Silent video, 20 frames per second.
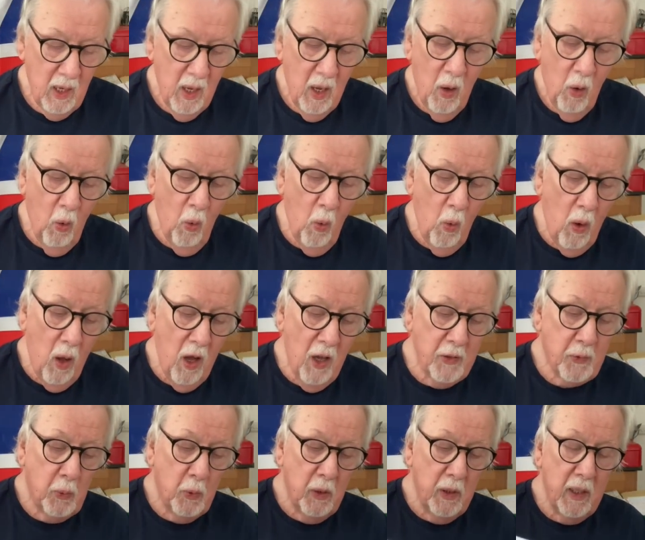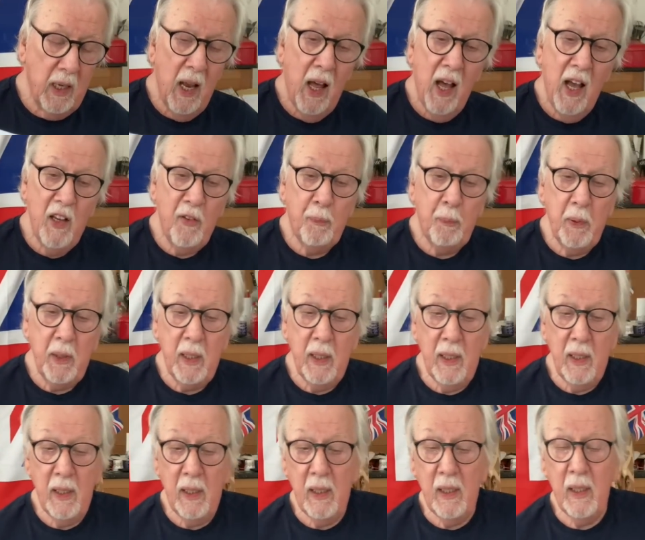What would life
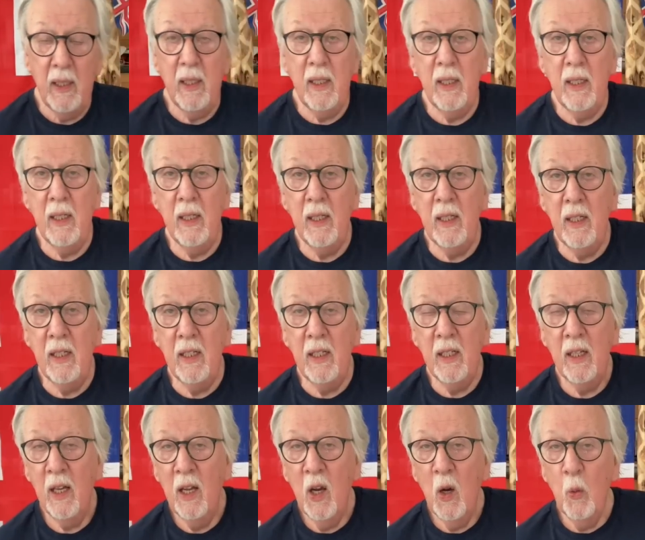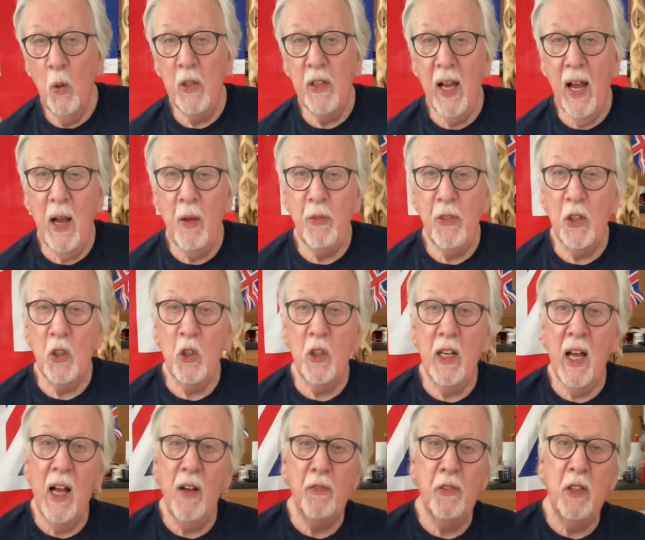be without the Good
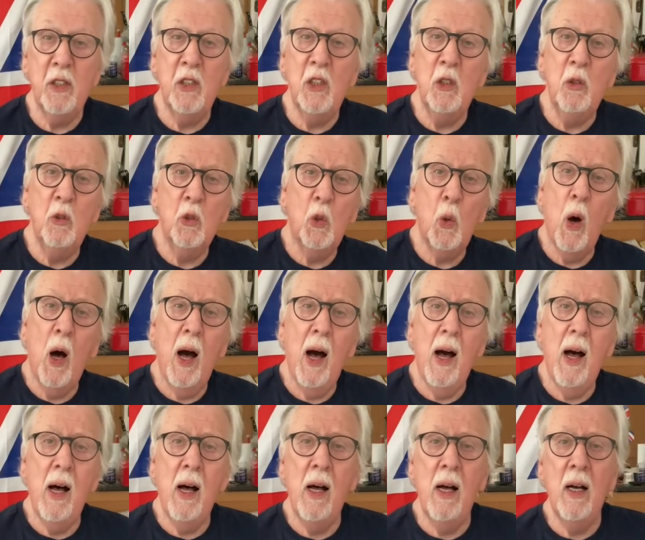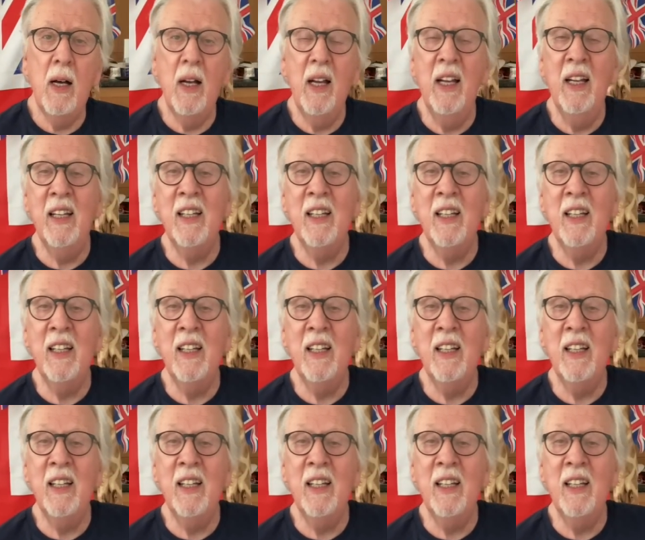Afternoon Choir?